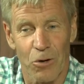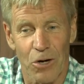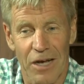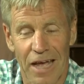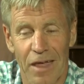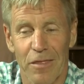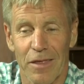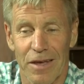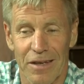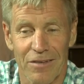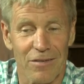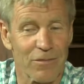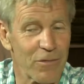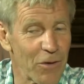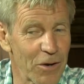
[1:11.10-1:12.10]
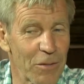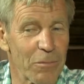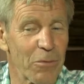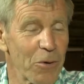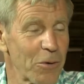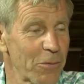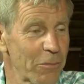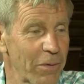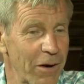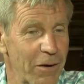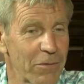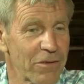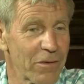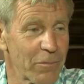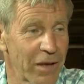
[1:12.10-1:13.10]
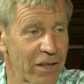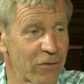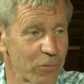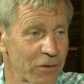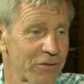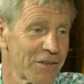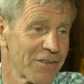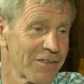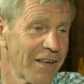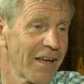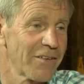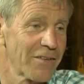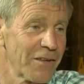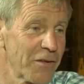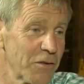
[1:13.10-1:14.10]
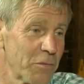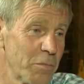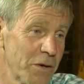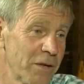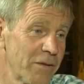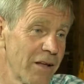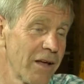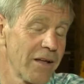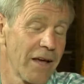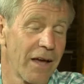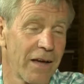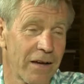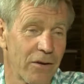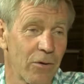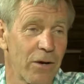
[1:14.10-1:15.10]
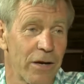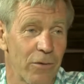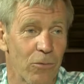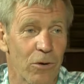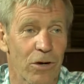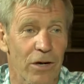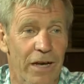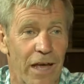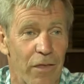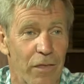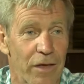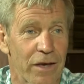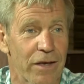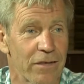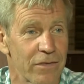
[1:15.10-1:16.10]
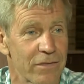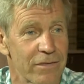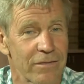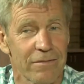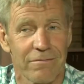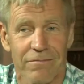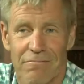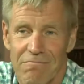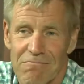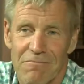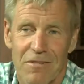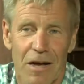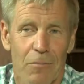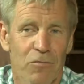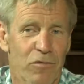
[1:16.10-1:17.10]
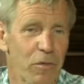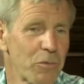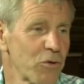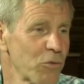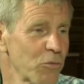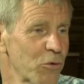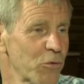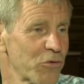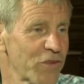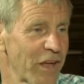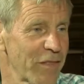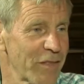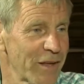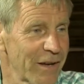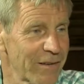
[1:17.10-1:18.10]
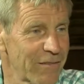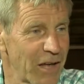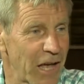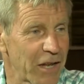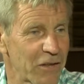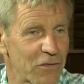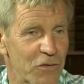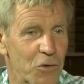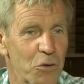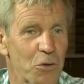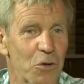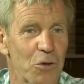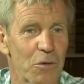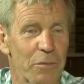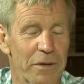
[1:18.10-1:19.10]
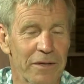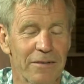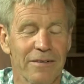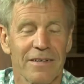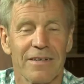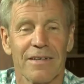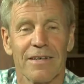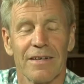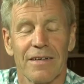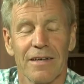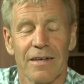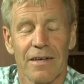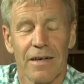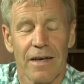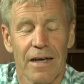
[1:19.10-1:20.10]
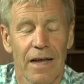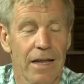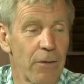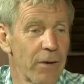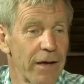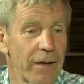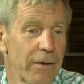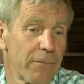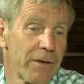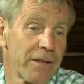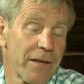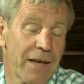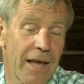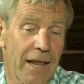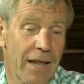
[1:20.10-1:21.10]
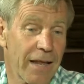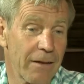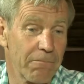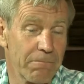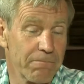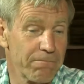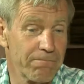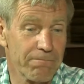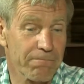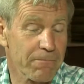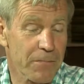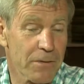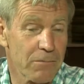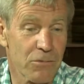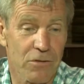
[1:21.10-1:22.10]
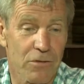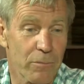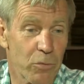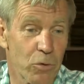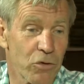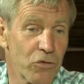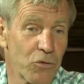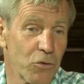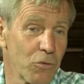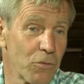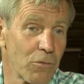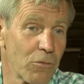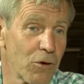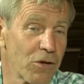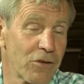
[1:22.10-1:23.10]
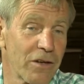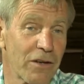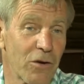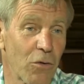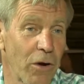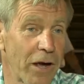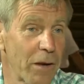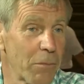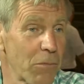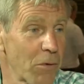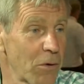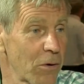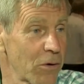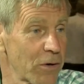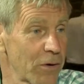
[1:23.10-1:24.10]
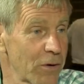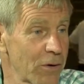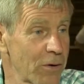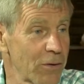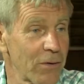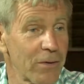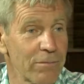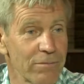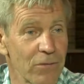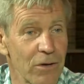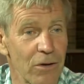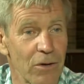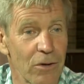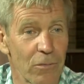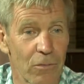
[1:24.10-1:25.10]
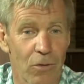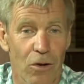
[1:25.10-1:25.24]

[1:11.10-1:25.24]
Work ethic is a very important part. Depends what success is, but I agree. Work ethic comes from your roots, I think, not at school. But anyway, I went to Kennett and was a poor student, worked at Claremont, all